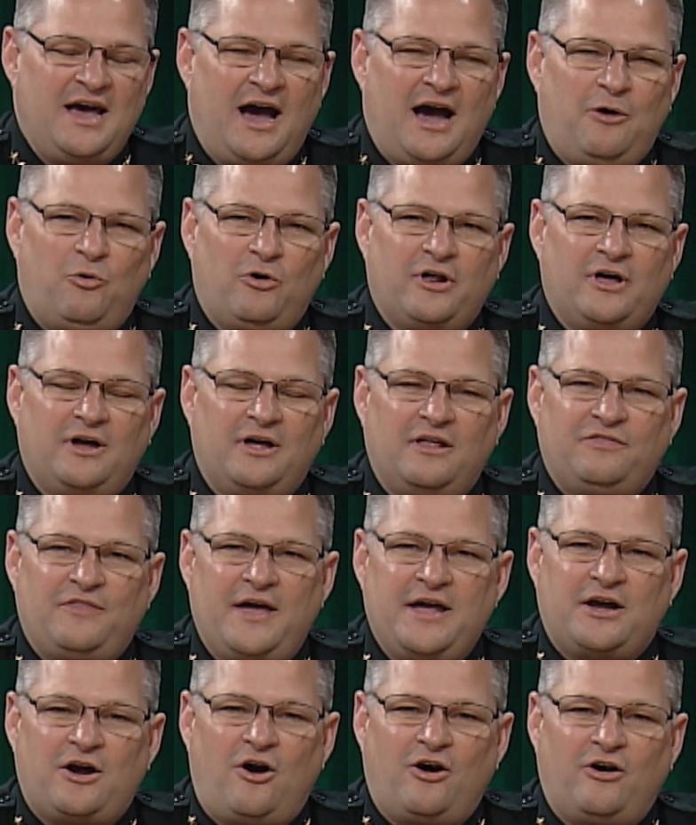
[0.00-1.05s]
I want to
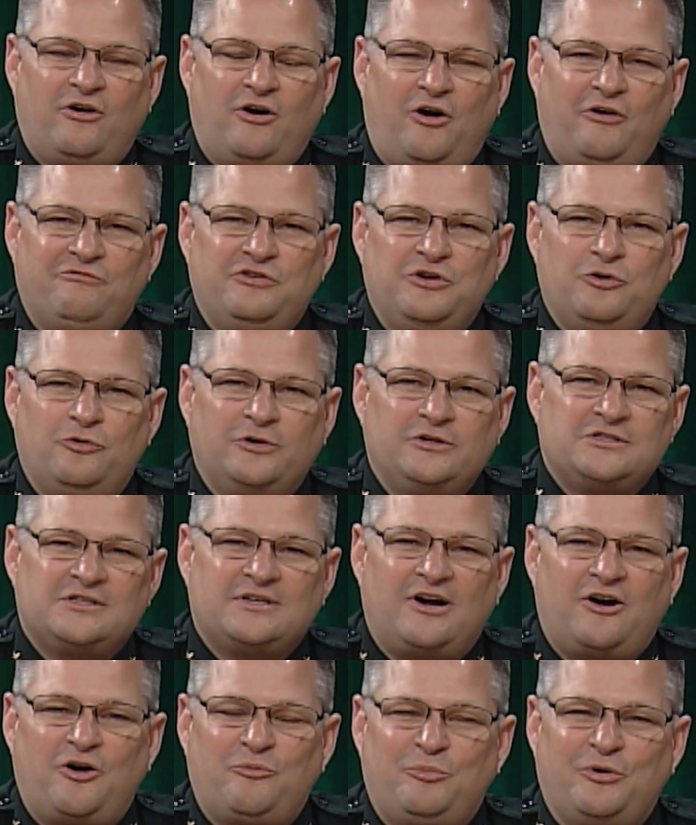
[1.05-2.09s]
thank our viewers,
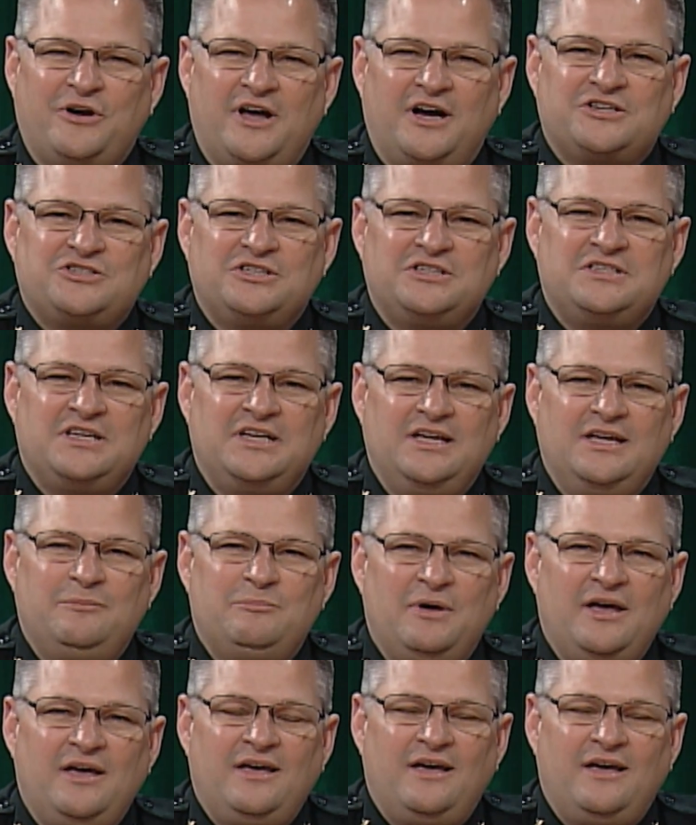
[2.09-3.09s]
our production team,